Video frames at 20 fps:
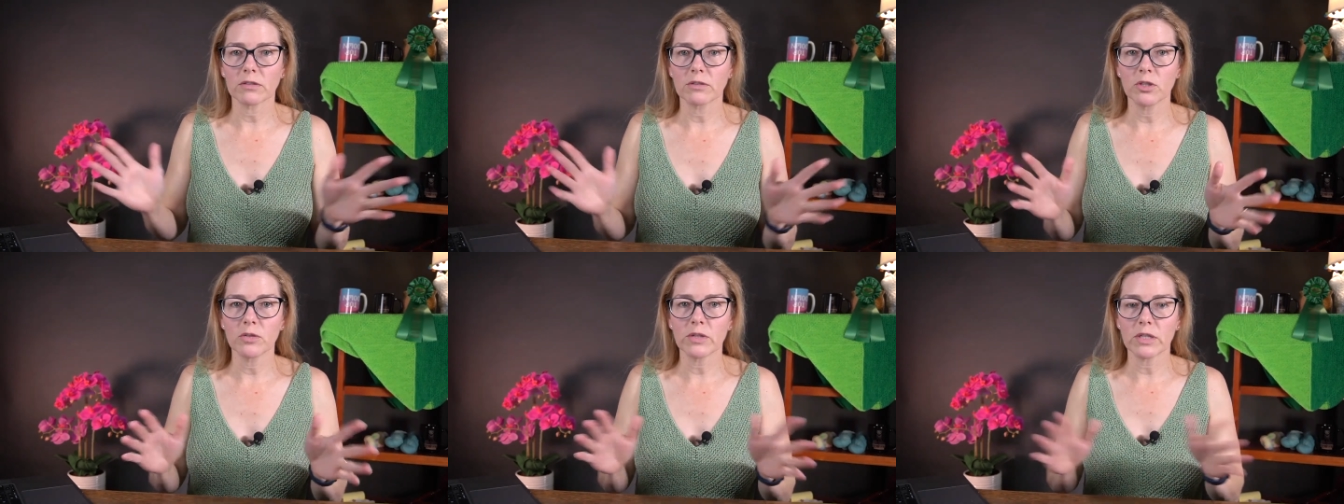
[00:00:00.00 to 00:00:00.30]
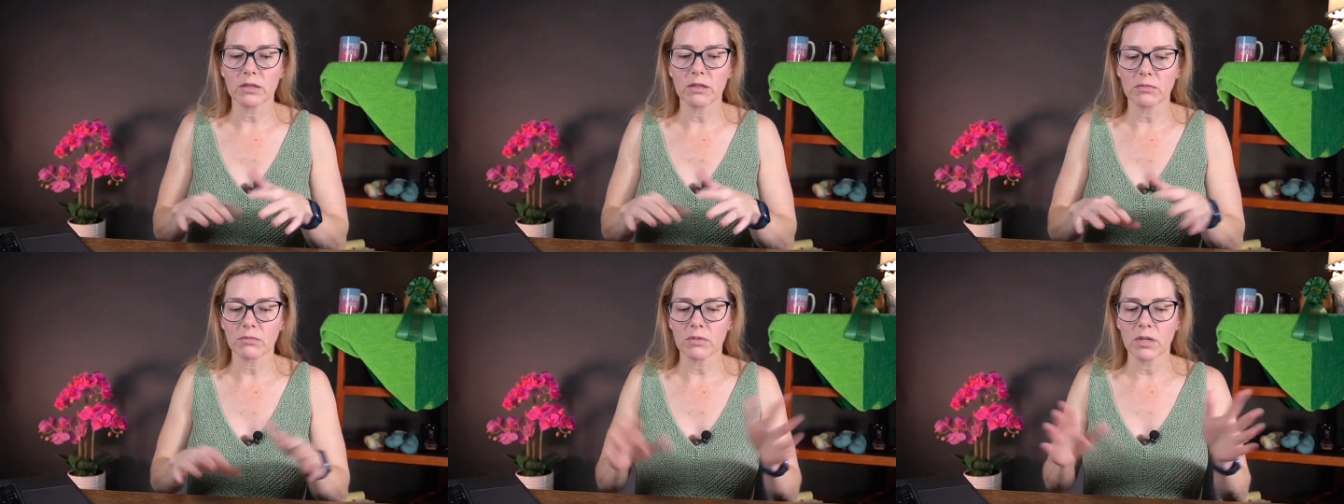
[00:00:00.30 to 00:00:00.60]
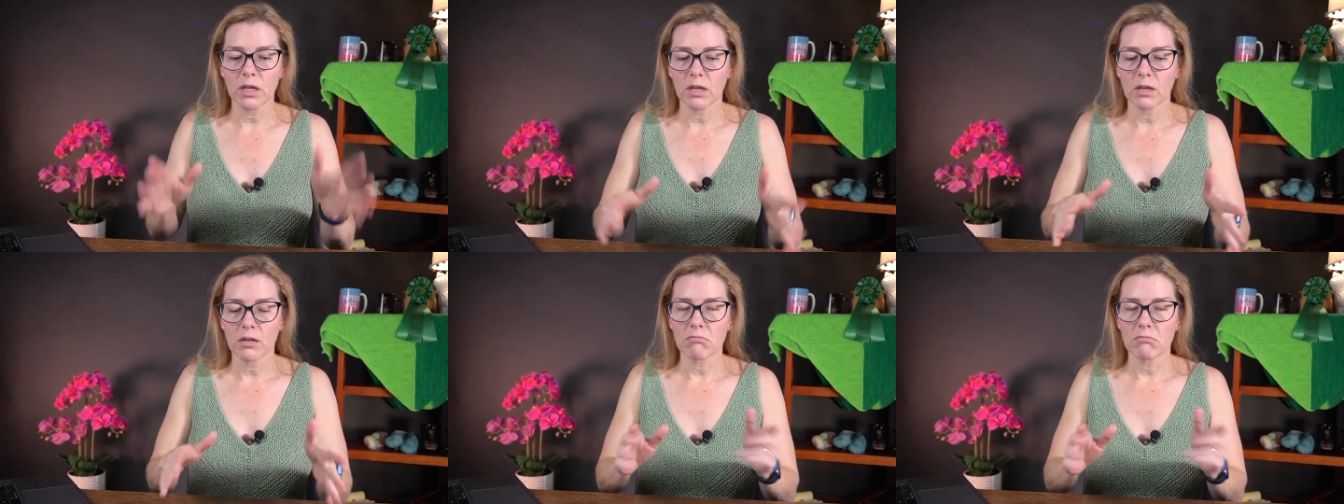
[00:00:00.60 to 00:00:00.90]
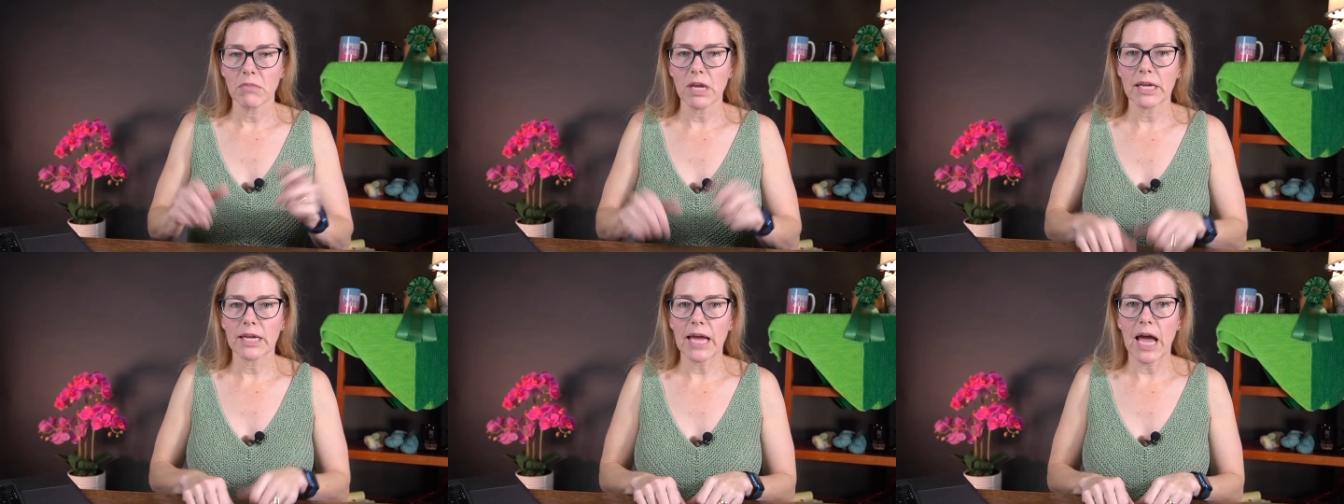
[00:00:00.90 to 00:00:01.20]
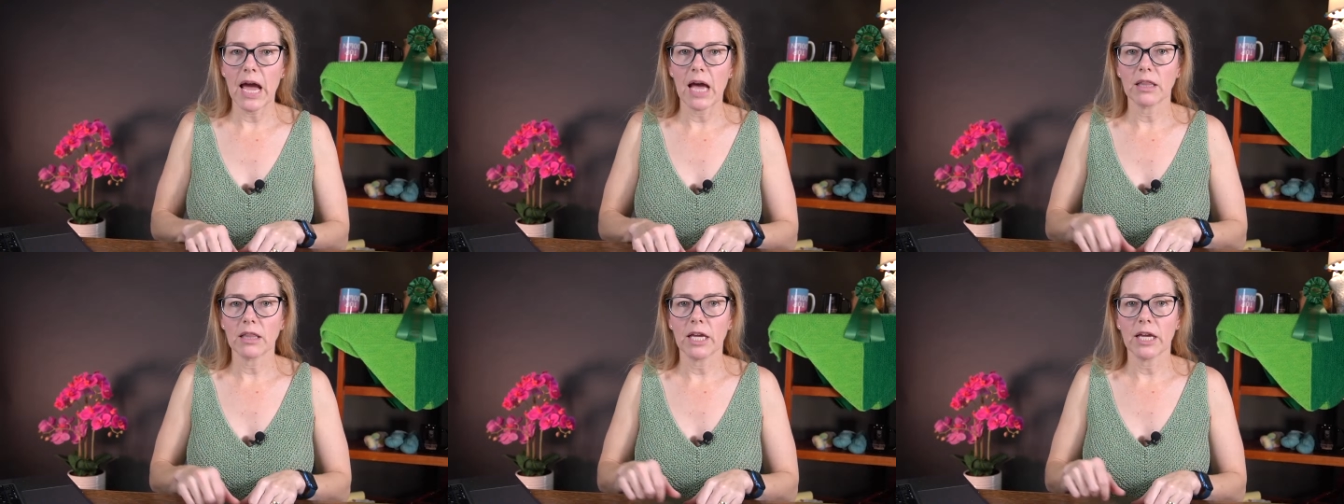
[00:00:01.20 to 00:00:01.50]
You can make a
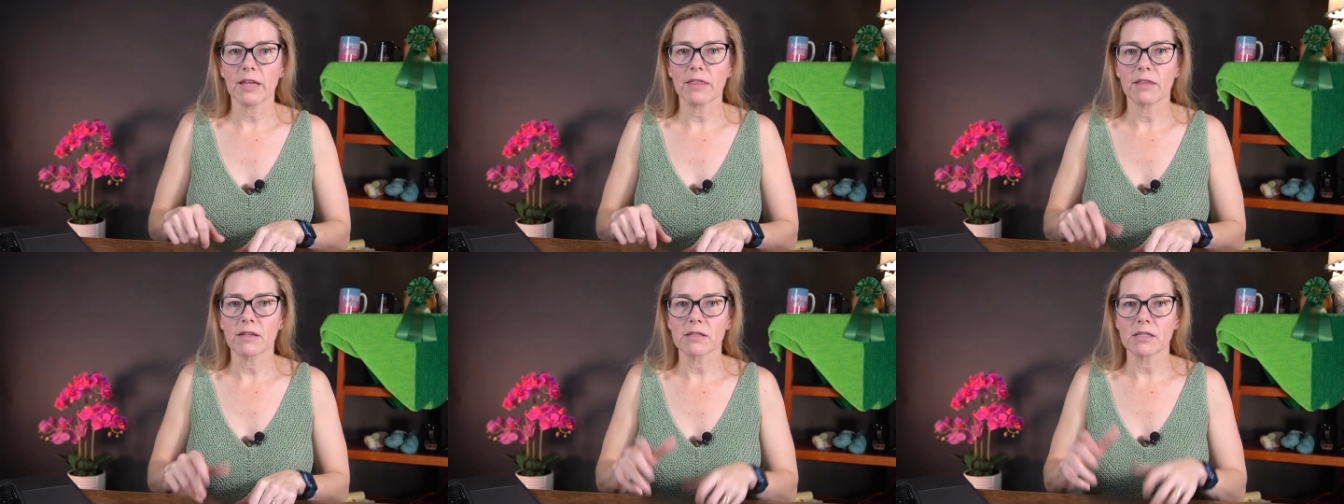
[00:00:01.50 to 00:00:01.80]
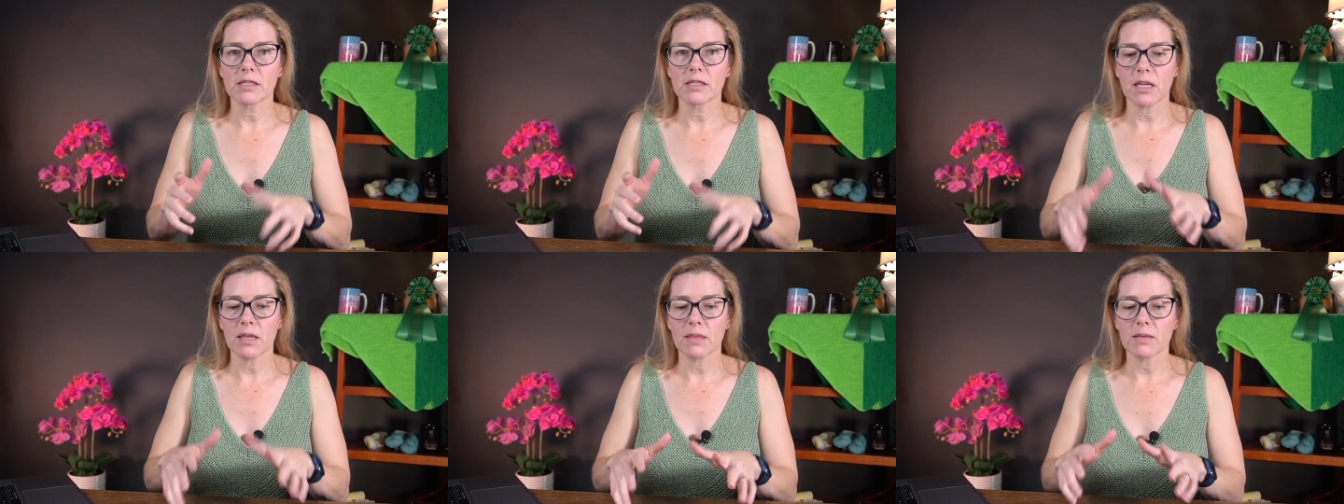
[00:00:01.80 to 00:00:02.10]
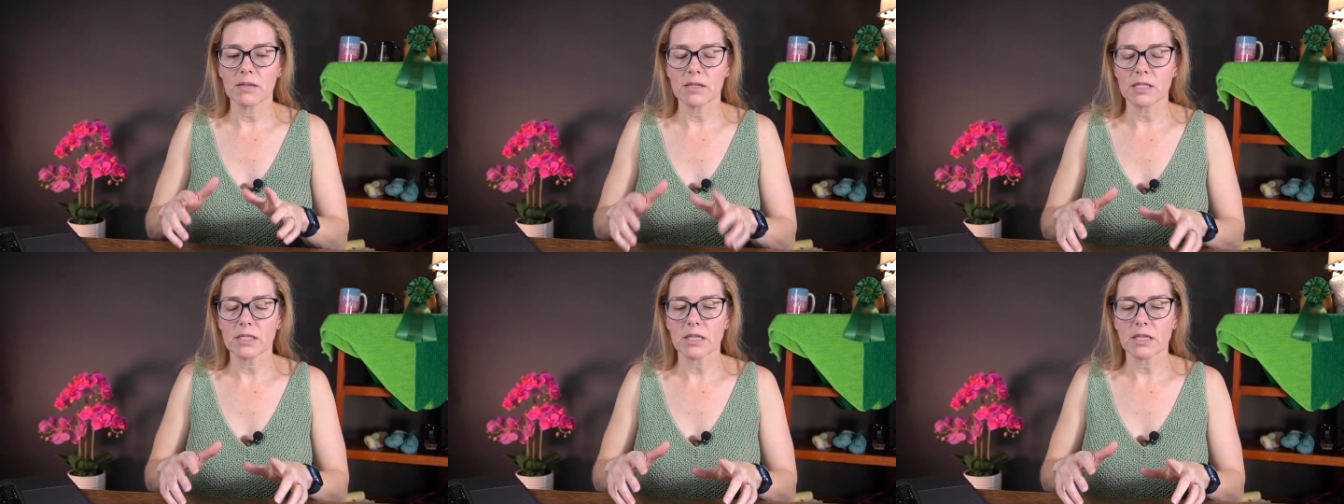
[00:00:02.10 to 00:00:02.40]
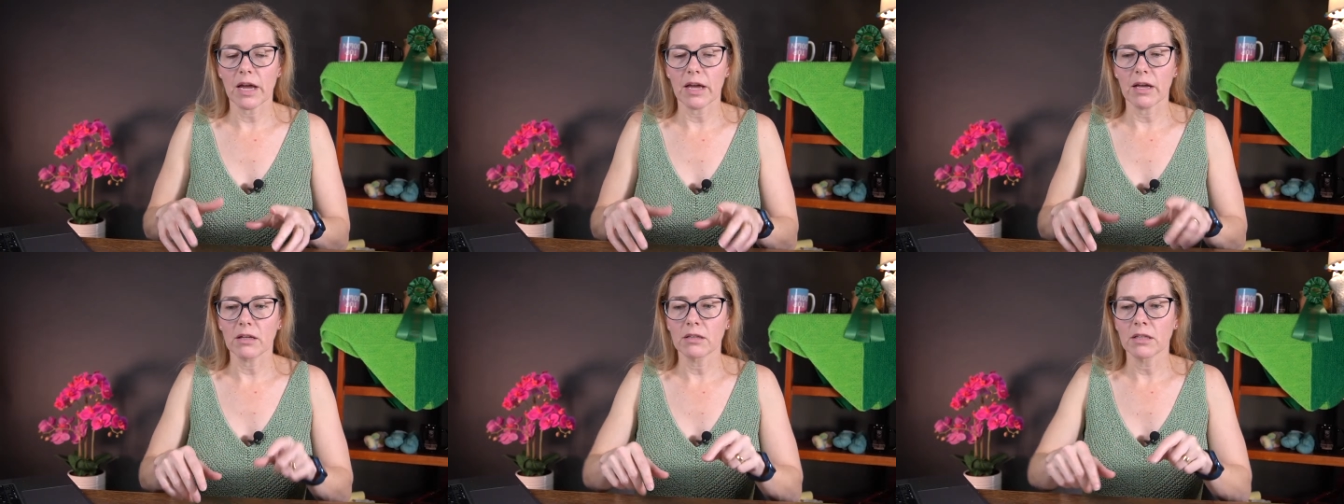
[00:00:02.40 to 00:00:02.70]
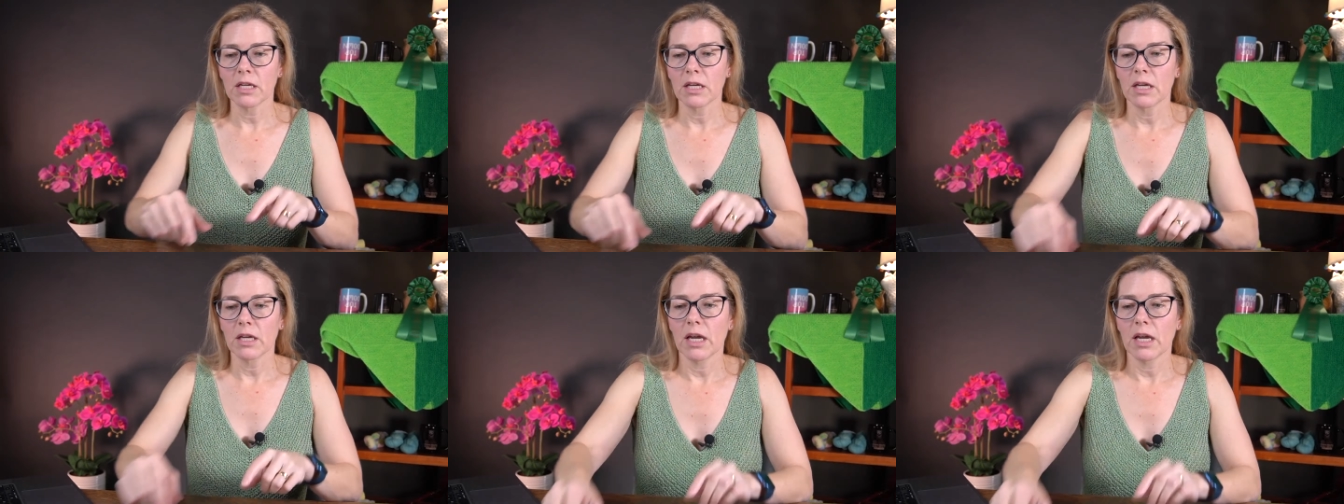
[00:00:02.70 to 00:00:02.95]
hat like this in this style.